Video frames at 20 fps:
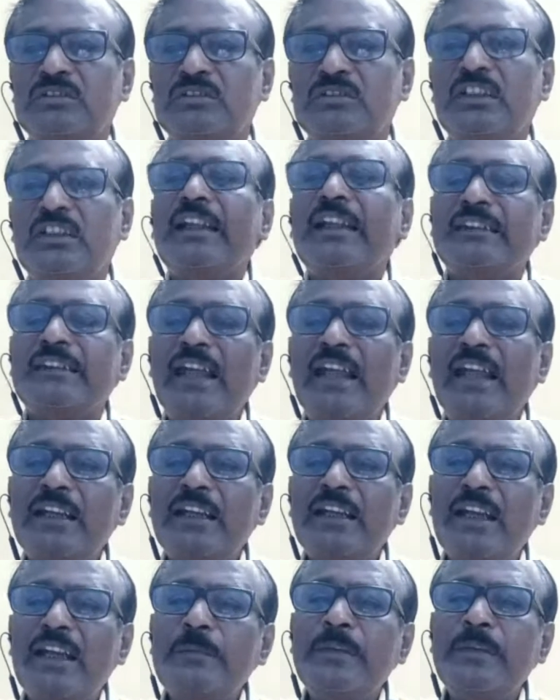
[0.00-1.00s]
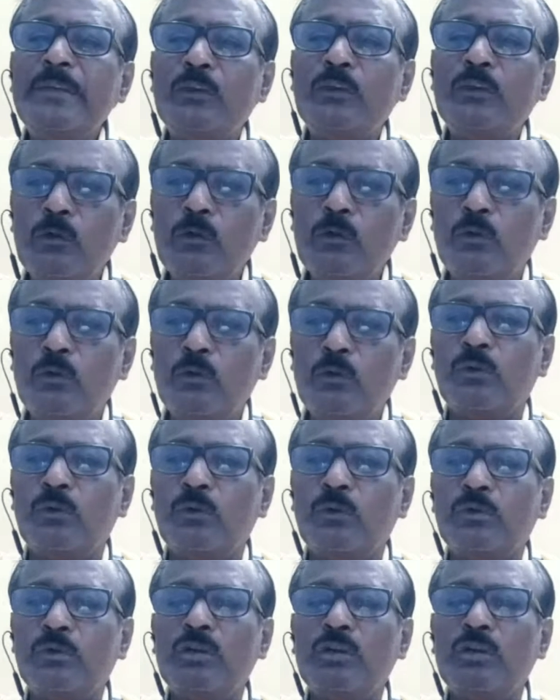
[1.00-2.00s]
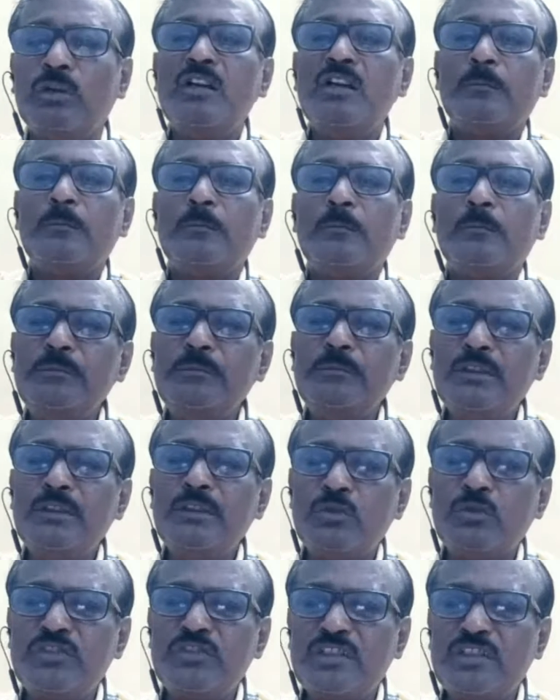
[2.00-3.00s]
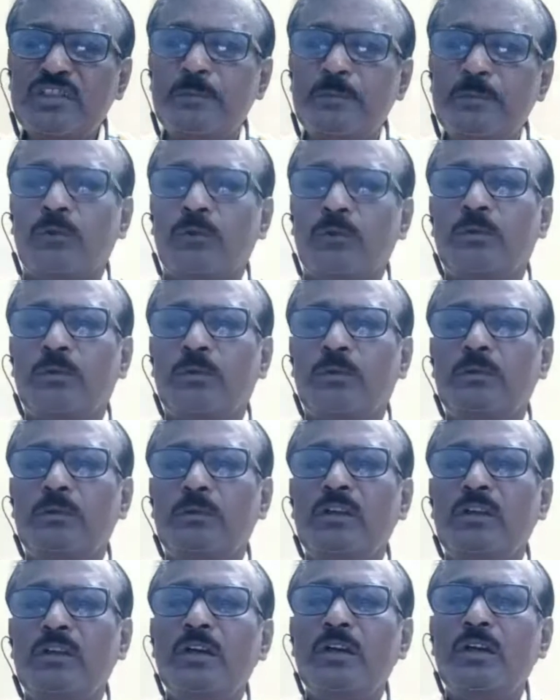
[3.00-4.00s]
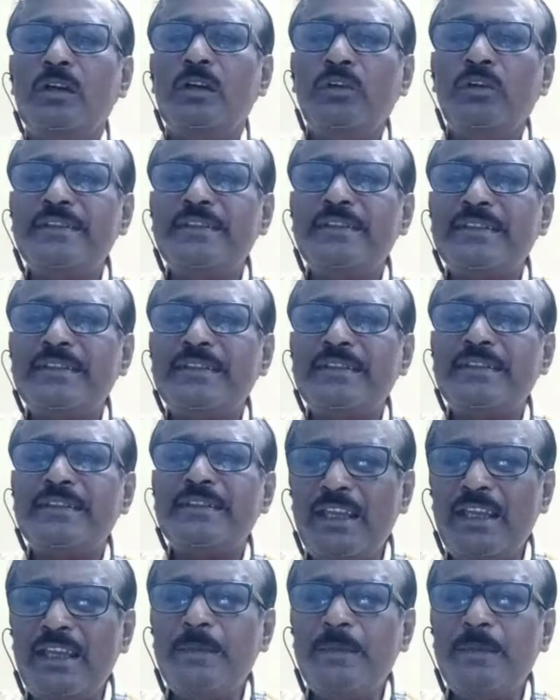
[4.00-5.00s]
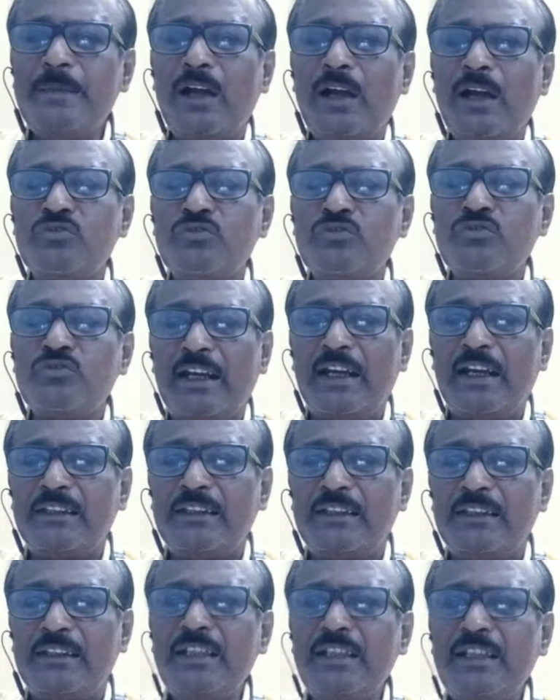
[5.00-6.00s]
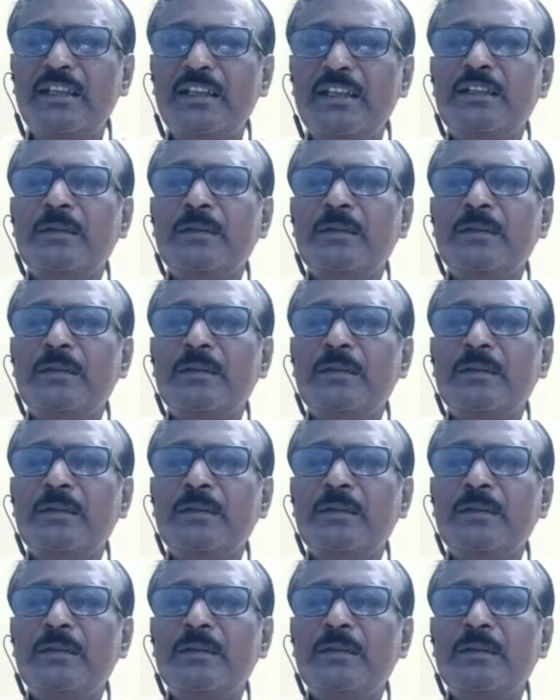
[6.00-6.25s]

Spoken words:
that can be known from the notice board, which is kept outside the